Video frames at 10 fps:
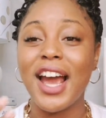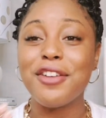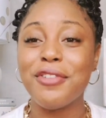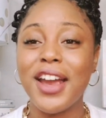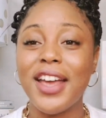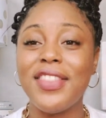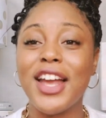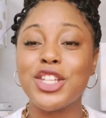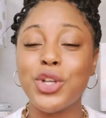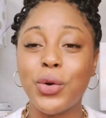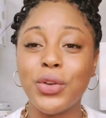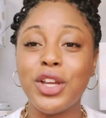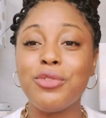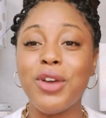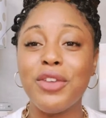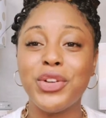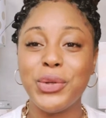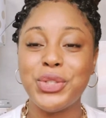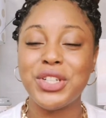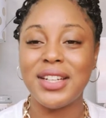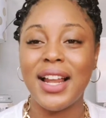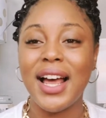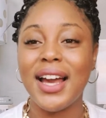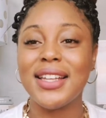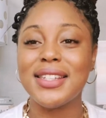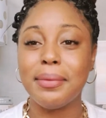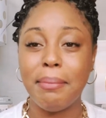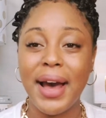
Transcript: I read that totally revolutionized